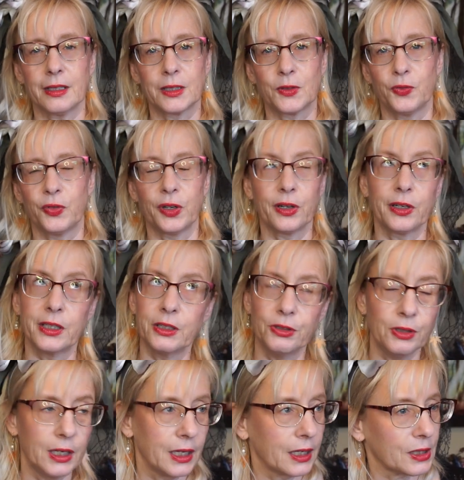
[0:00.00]
it's very
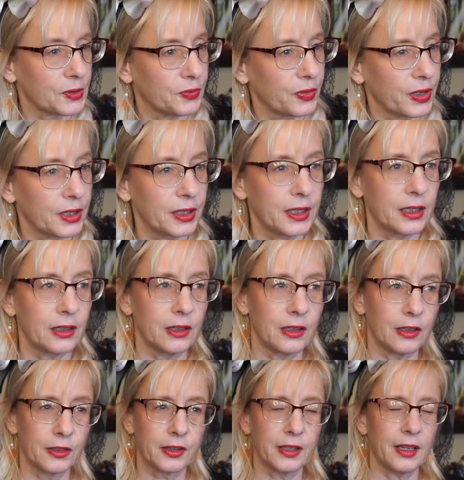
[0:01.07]
unique. It's very
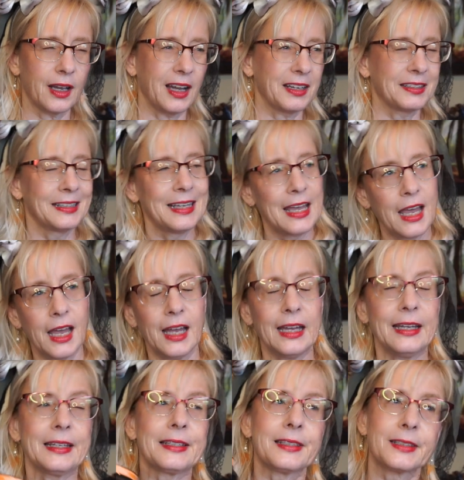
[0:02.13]
earthy. I,
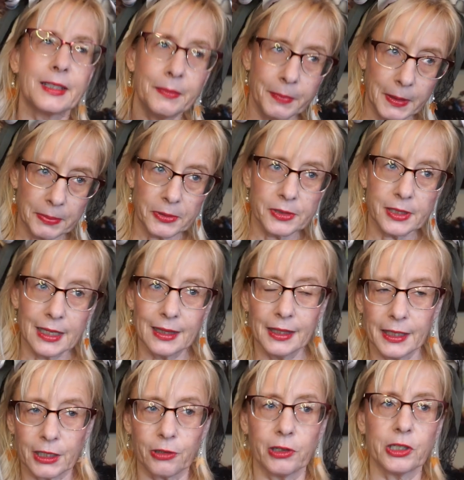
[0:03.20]
some people say
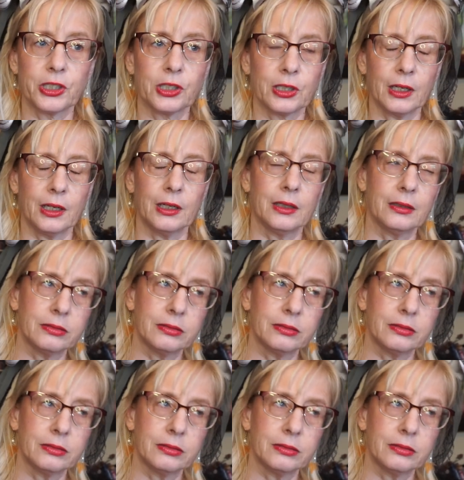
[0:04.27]
licorice. Ugh.